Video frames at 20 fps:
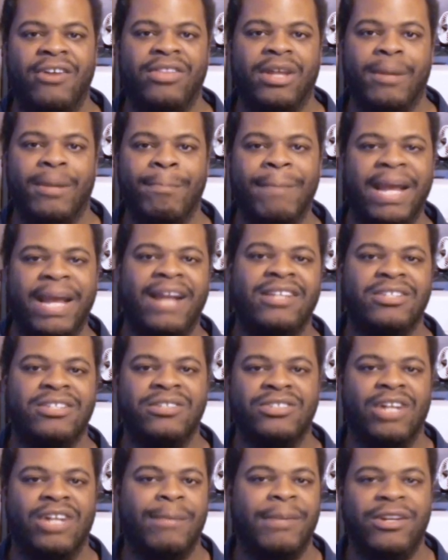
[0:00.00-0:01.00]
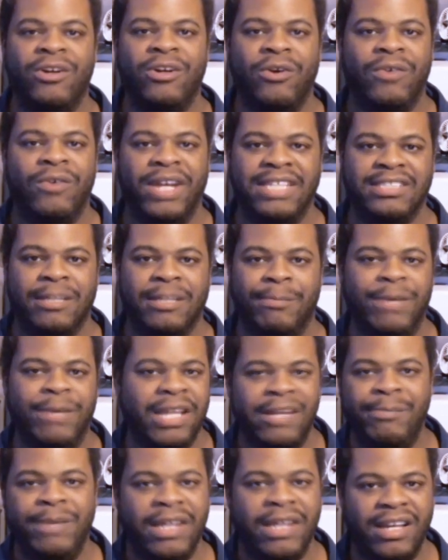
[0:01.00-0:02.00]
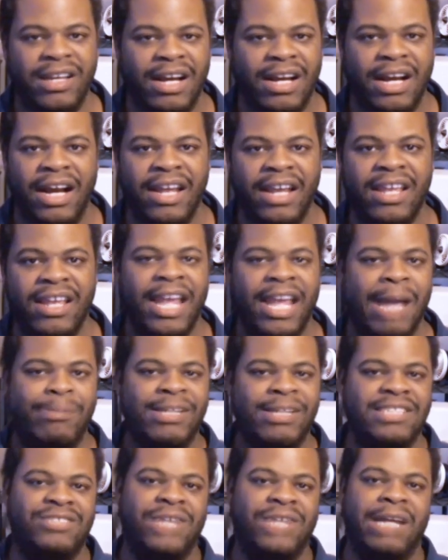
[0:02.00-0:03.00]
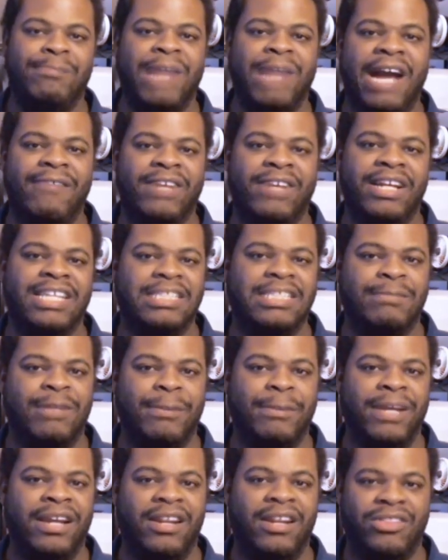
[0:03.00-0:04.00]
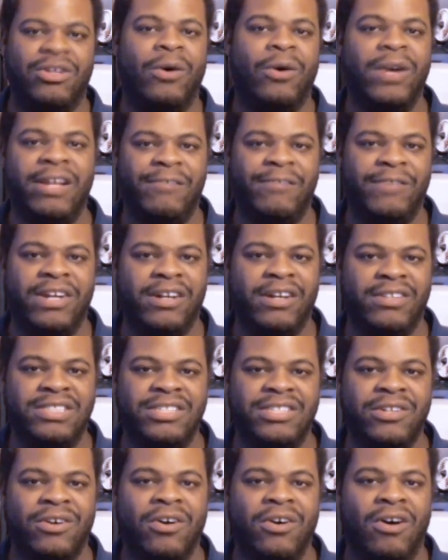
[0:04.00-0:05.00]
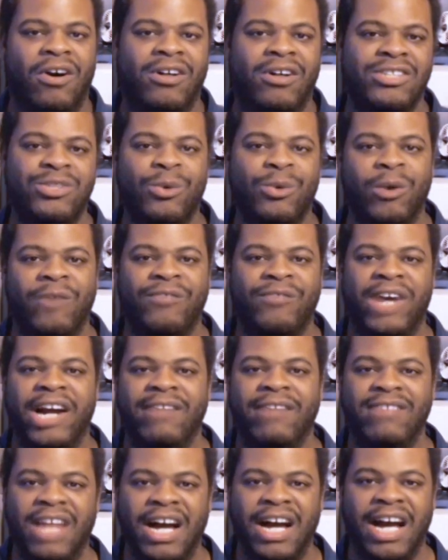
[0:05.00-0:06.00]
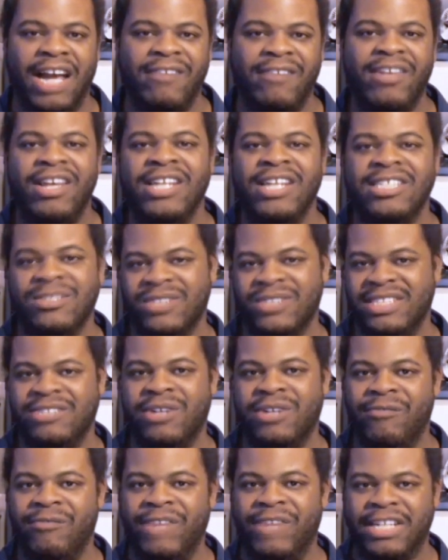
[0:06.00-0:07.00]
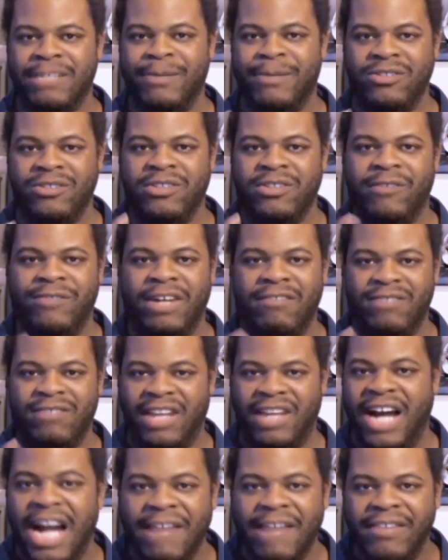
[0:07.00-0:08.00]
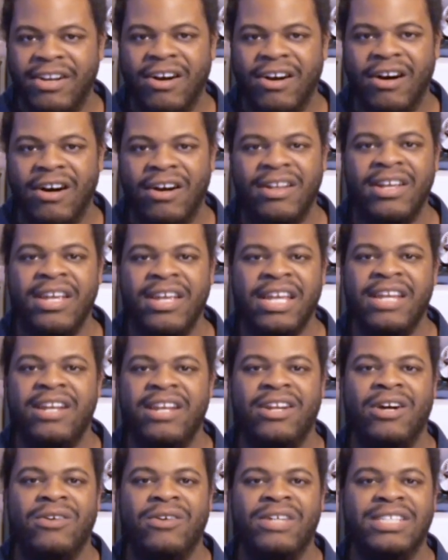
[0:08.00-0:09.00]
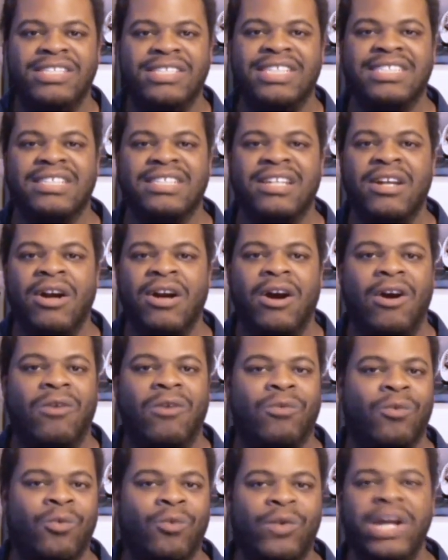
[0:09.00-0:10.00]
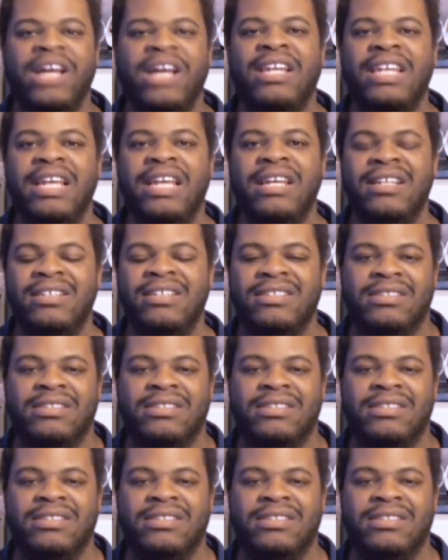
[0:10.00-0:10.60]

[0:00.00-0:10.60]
their manager is going to be known as the PP guy. And plus, Drake Maverick is going to be an authority figure still on 205 Live. So this is going to affect him on 205 Live at all. You know, it's just a really